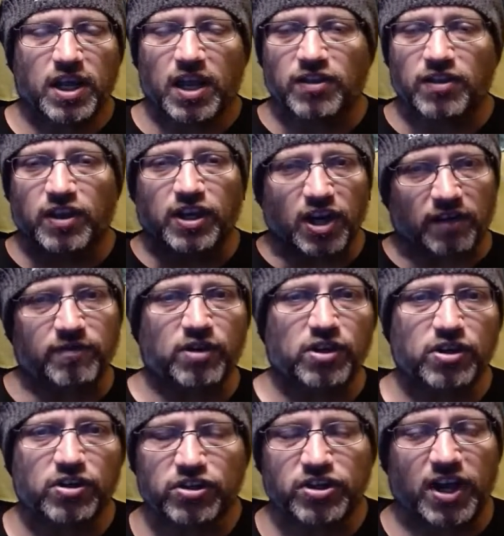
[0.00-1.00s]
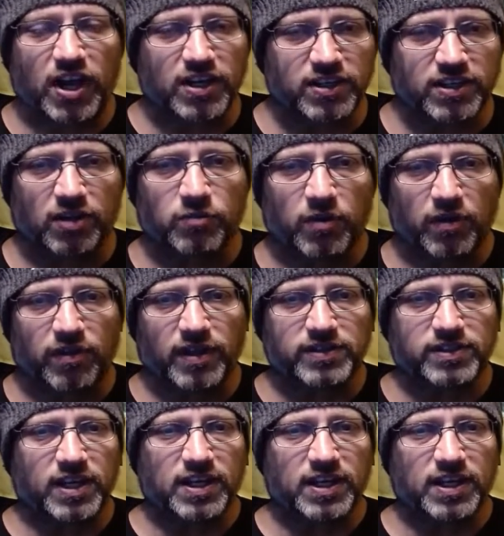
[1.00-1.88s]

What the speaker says: and the governor's not done with us.